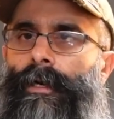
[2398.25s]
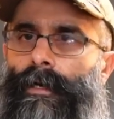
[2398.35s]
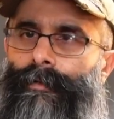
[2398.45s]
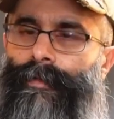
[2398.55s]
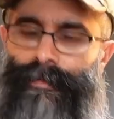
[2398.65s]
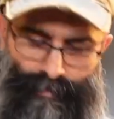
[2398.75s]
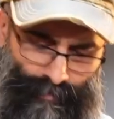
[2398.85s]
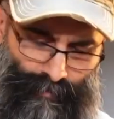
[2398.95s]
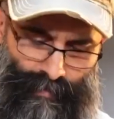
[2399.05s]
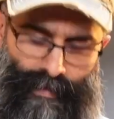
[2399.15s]
on this
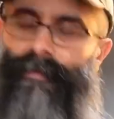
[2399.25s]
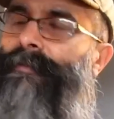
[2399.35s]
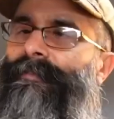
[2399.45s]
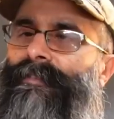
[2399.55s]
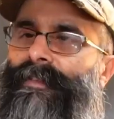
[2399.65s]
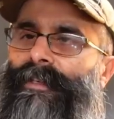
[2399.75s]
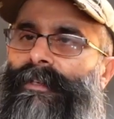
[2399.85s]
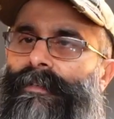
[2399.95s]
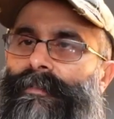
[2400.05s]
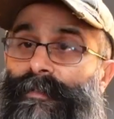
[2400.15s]
unique
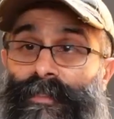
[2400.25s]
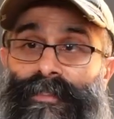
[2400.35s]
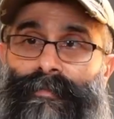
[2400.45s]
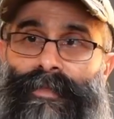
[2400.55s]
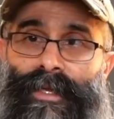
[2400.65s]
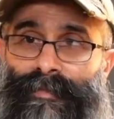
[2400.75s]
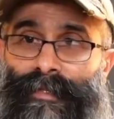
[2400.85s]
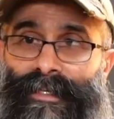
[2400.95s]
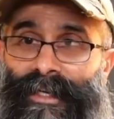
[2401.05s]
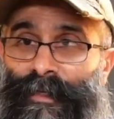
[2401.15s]
system, the
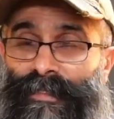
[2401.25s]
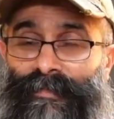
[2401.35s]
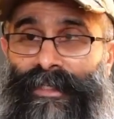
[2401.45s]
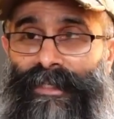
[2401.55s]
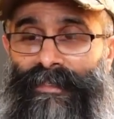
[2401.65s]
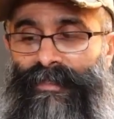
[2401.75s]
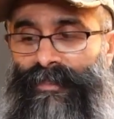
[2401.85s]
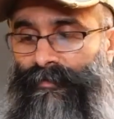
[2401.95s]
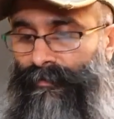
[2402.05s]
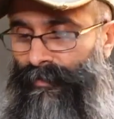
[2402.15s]
Hasselblad 907X.